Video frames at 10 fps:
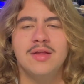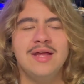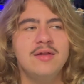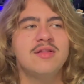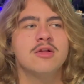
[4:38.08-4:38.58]

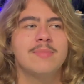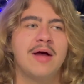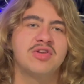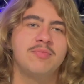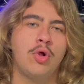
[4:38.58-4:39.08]

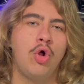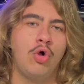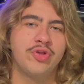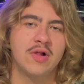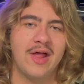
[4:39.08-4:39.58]
insurmountable
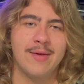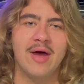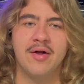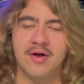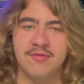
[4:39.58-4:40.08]
hole to climb
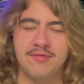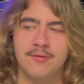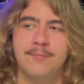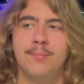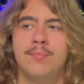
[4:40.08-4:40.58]
out of.
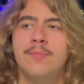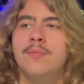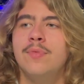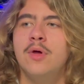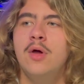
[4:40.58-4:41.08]

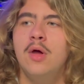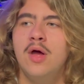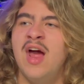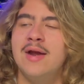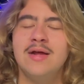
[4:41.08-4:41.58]

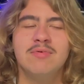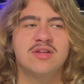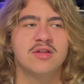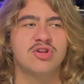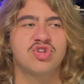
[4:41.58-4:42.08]
And he
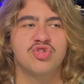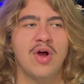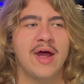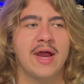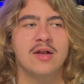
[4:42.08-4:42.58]
was just
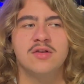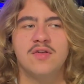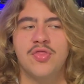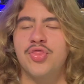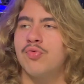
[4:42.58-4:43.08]
trying
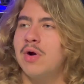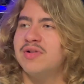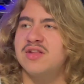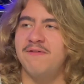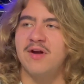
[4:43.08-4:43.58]
to
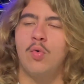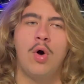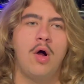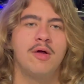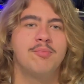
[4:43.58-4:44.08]
throw stuff at a
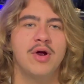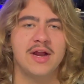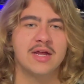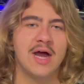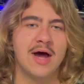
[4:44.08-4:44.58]
wall and pray
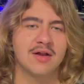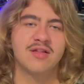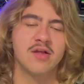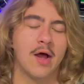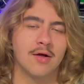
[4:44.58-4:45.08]
to God it
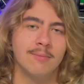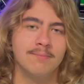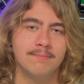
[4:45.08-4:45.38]
stuck.